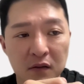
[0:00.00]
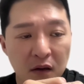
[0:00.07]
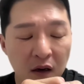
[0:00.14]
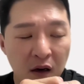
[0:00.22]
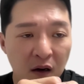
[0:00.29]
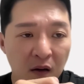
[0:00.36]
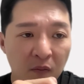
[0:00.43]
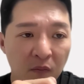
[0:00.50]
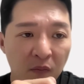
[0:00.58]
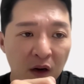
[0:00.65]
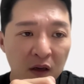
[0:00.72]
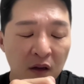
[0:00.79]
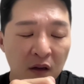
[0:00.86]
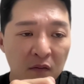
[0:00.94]

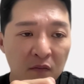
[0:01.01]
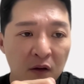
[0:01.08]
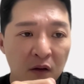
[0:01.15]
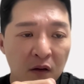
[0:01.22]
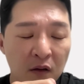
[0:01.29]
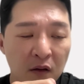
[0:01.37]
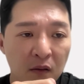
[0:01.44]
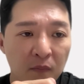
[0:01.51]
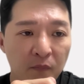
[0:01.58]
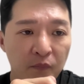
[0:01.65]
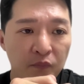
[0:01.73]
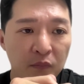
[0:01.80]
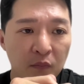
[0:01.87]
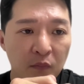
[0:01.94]
I think the
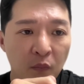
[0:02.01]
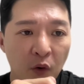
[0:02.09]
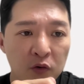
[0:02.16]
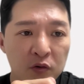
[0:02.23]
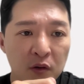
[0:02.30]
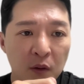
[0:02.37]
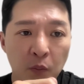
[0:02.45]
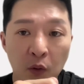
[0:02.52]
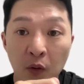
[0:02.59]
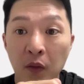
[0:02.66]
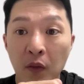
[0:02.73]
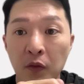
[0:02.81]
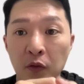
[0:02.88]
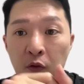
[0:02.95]
most
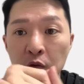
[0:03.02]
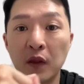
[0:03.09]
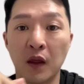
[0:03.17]
important two